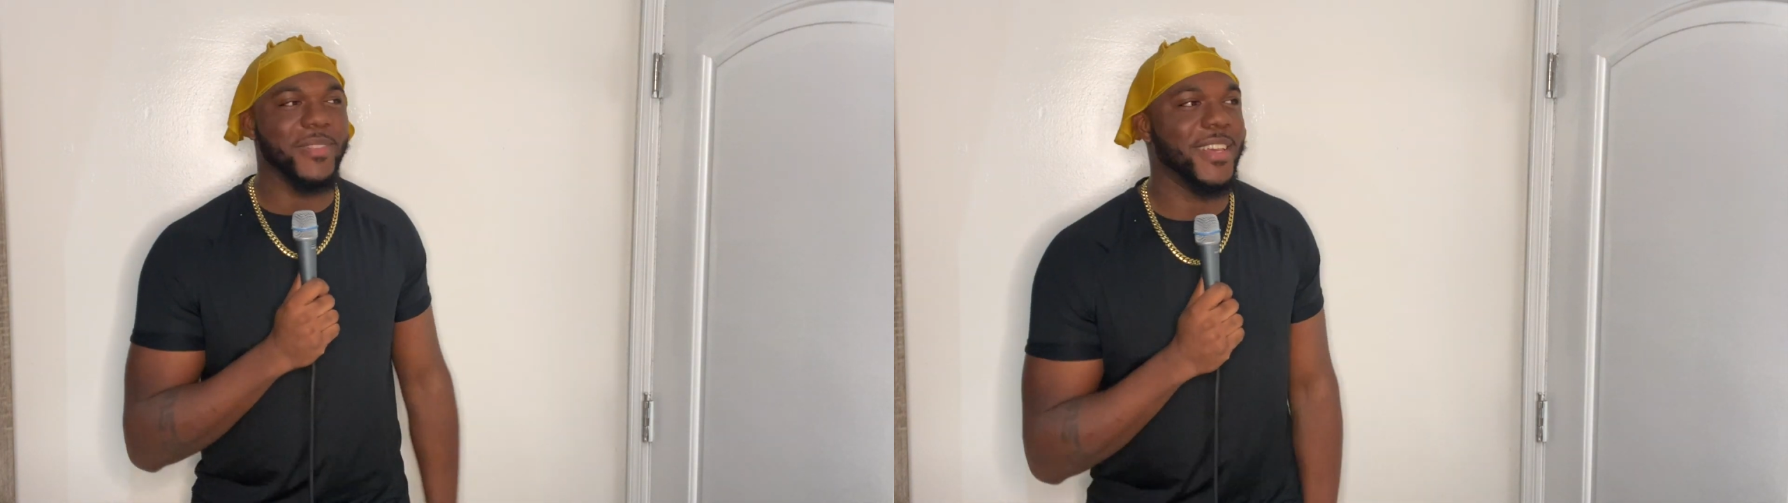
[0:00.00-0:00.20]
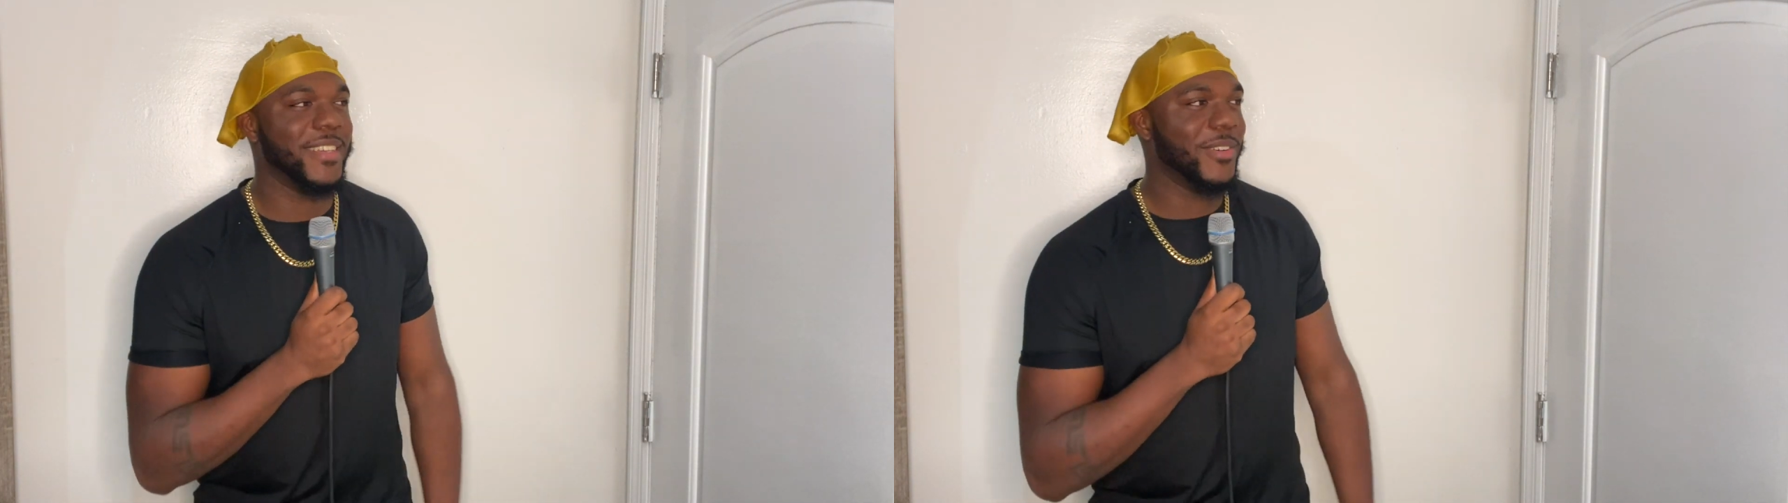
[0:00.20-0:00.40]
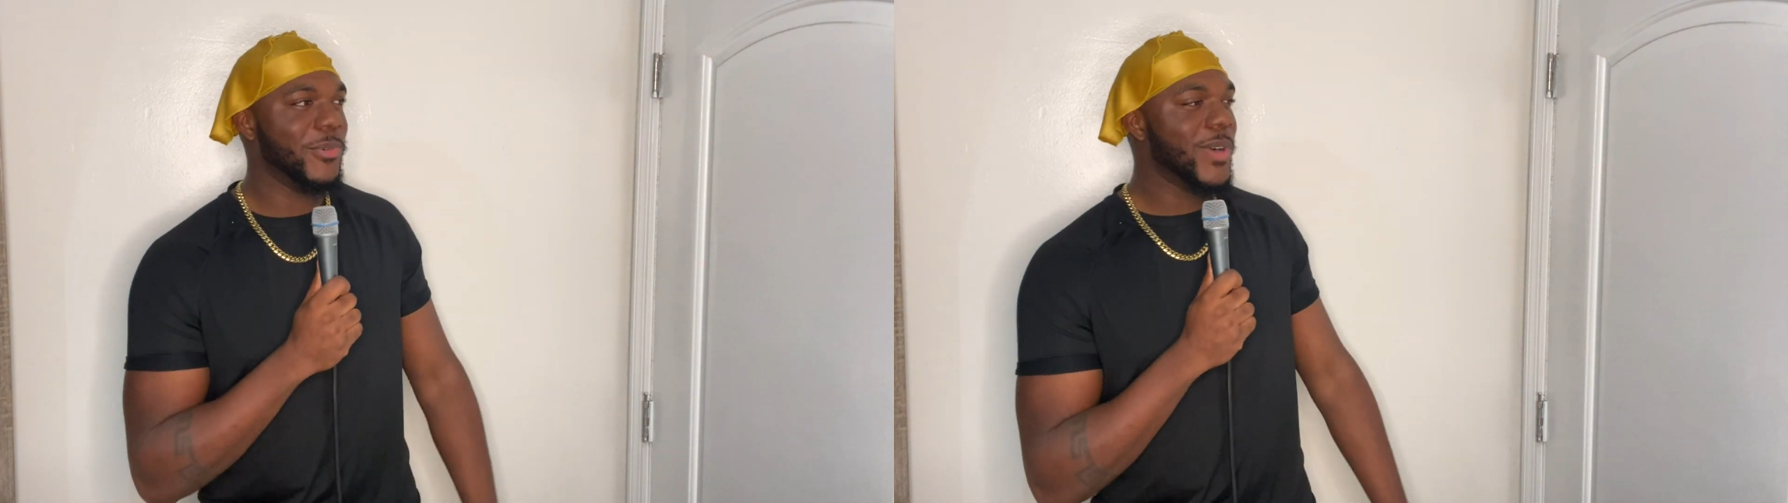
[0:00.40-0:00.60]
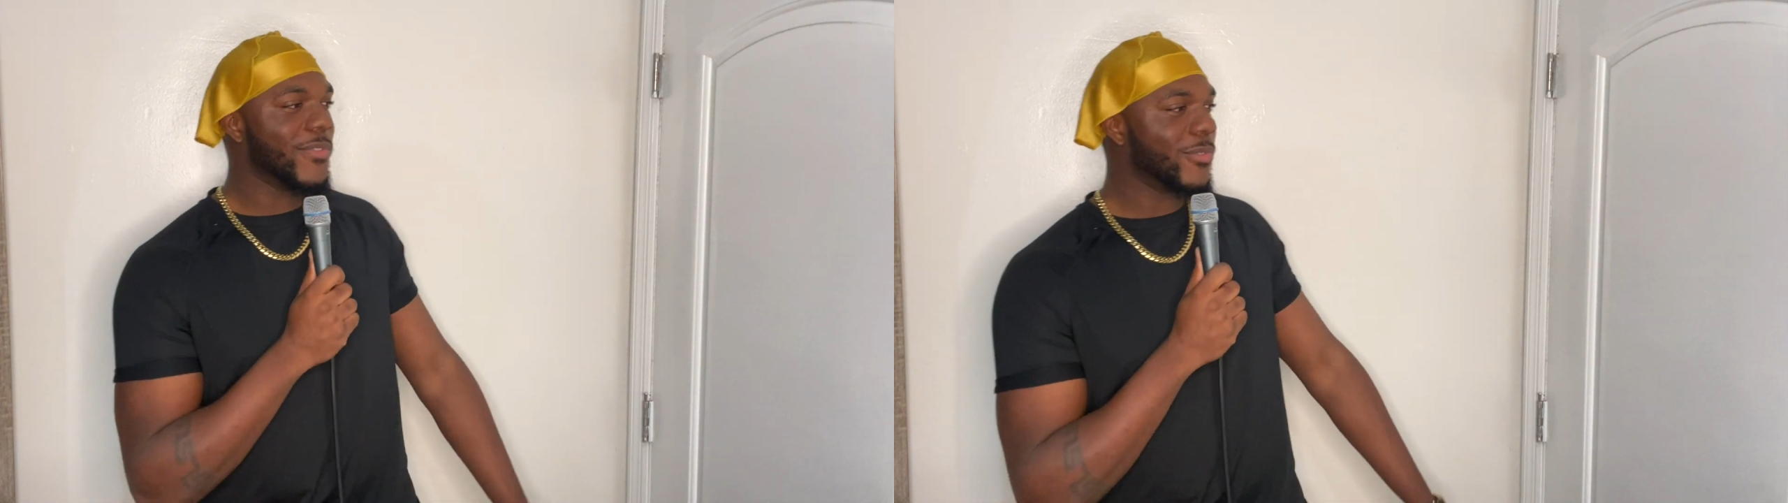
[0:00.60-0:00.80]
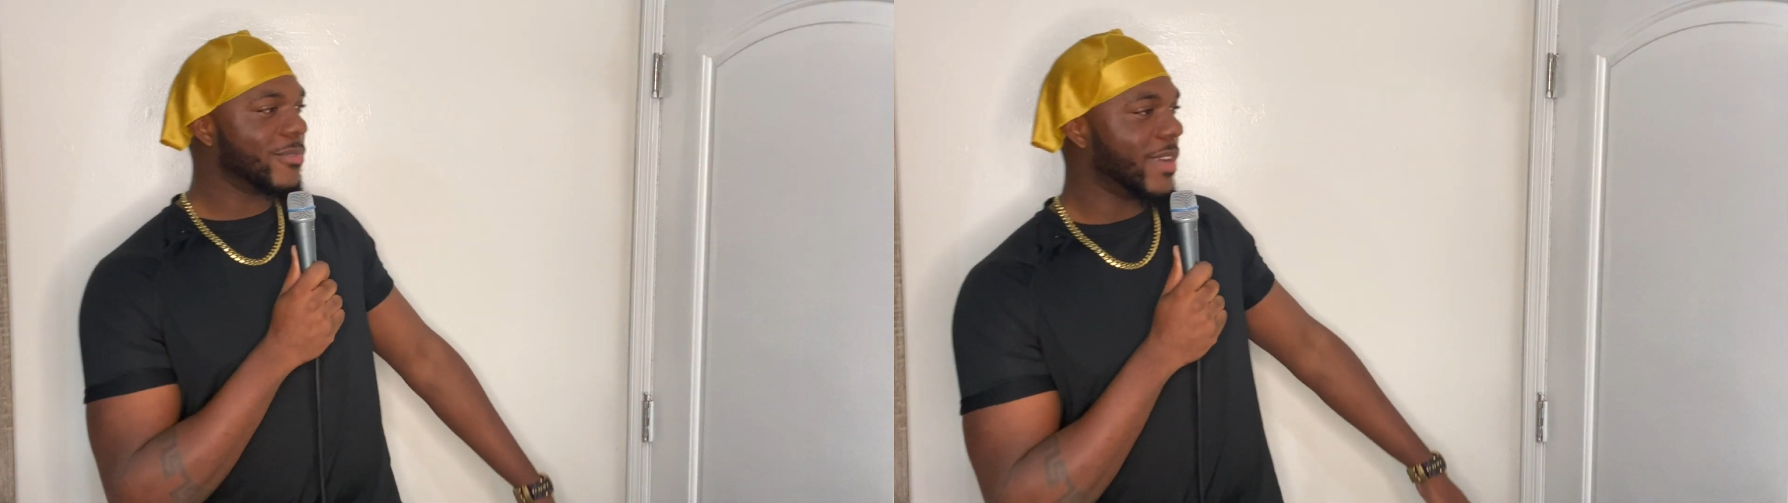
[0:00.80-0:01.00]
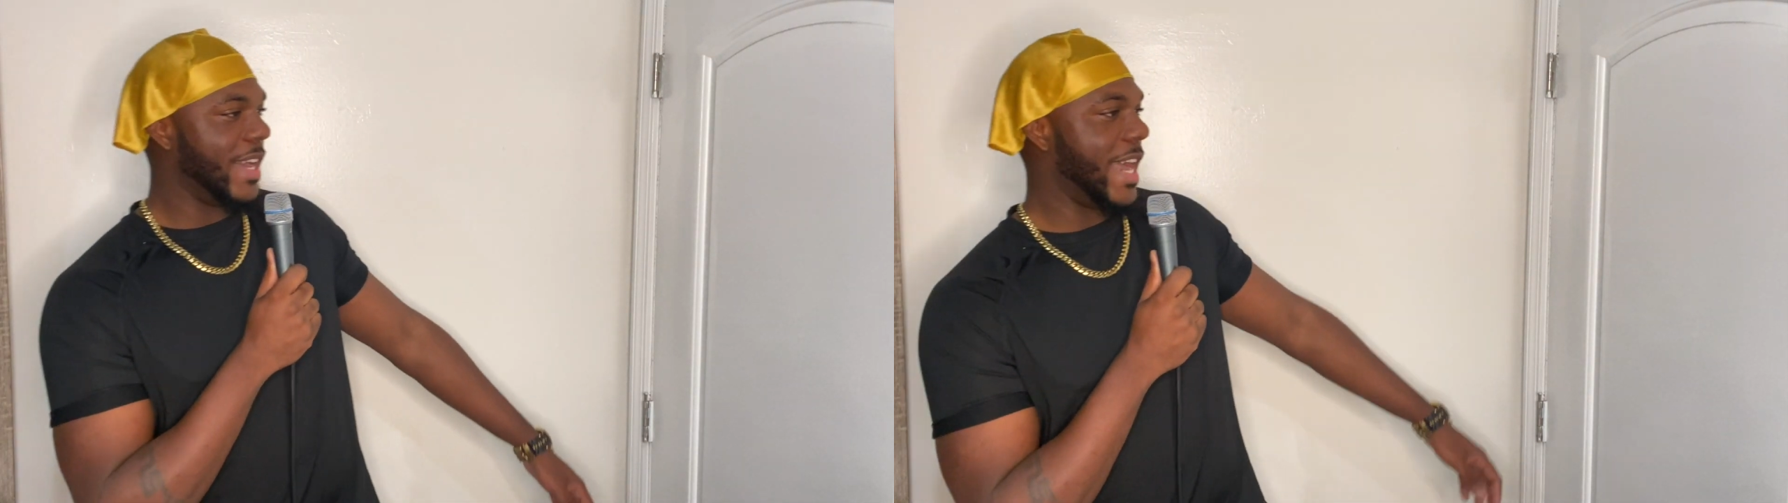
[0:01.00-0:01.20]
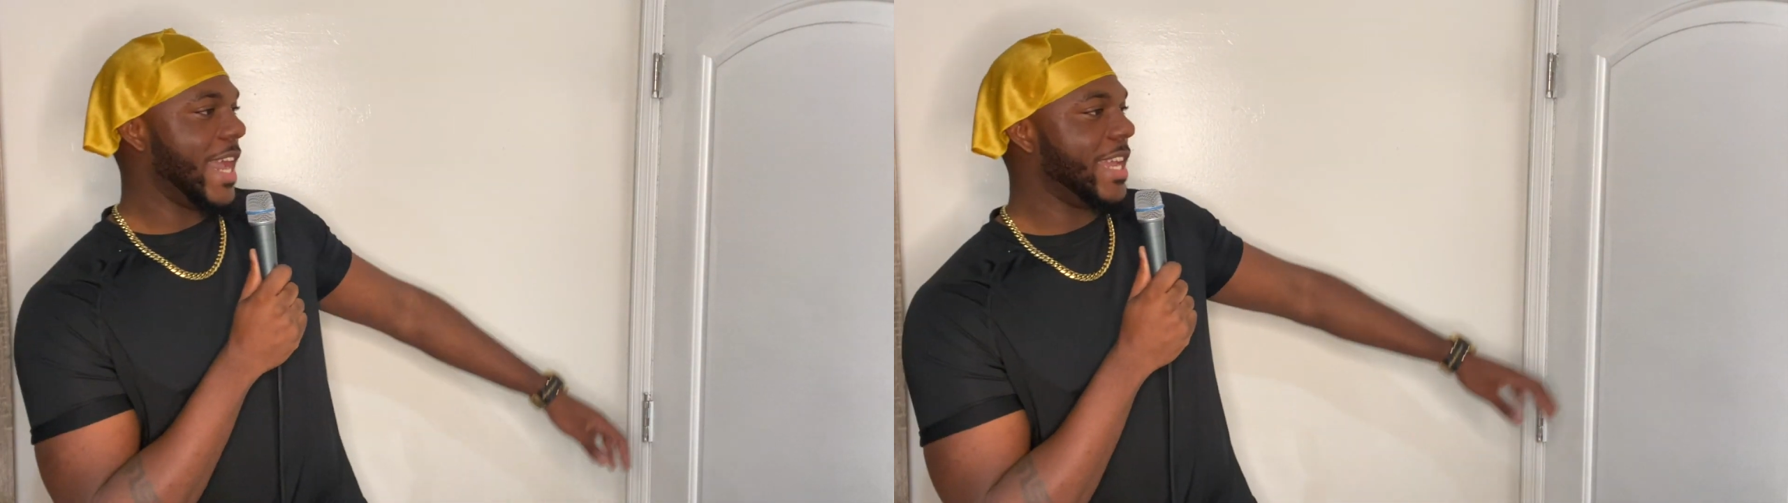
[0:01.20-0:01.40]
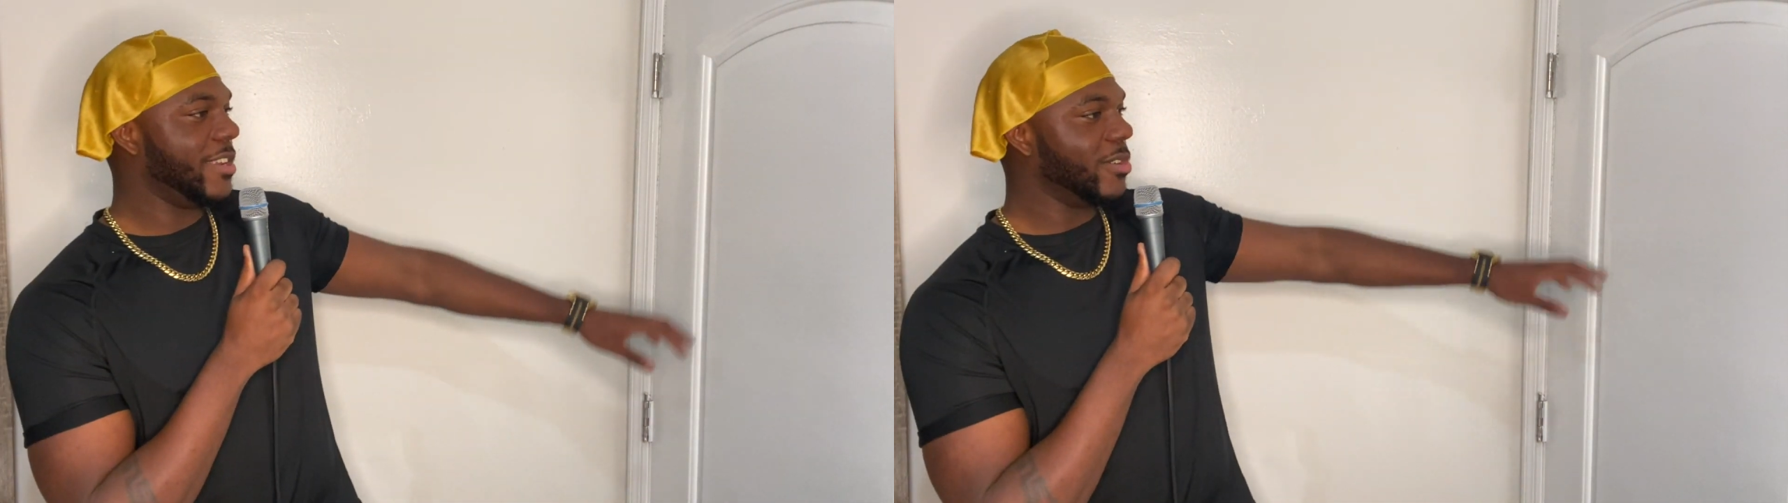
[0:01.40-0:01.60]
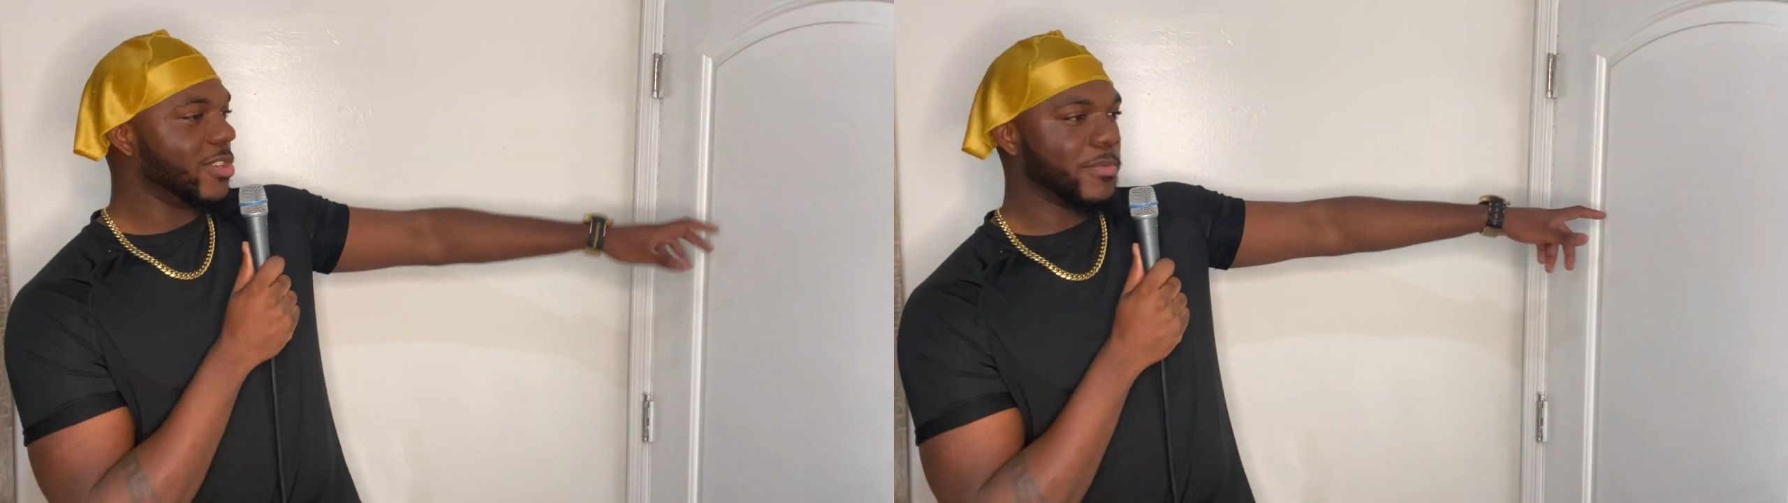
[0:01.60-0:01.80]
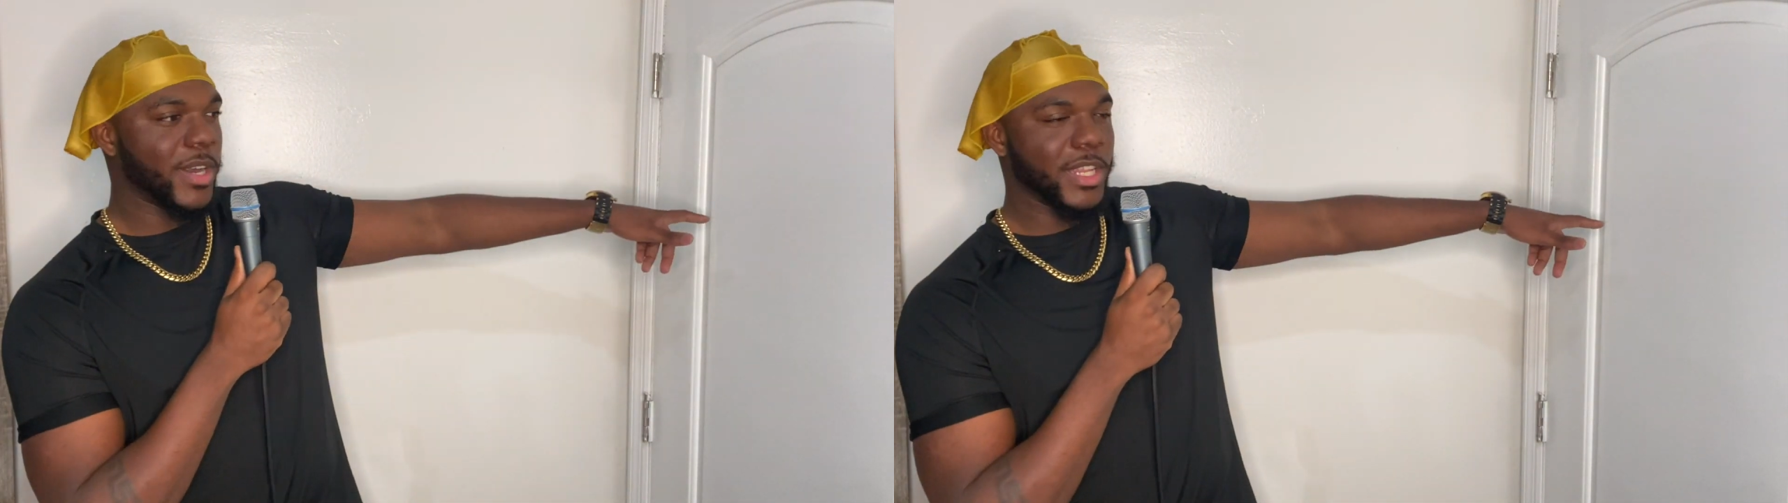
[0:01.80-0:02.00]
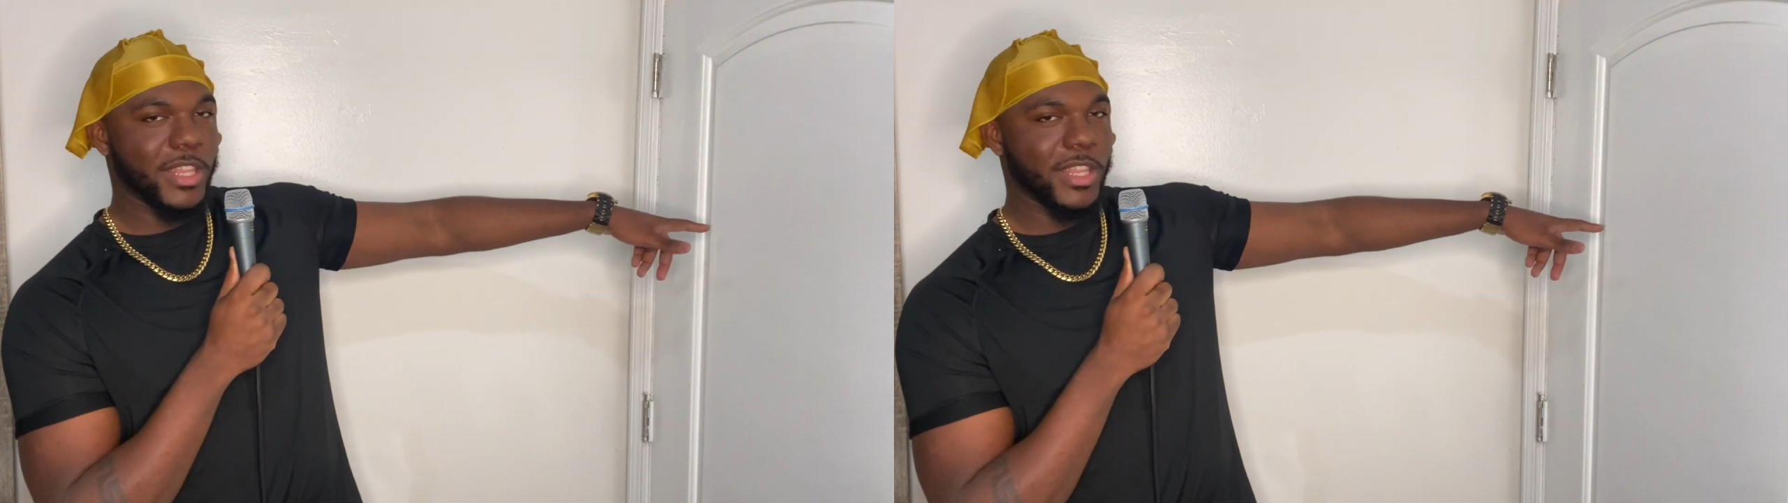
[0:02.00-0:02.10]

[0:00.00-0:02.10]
Like whoever I ain't know nobody.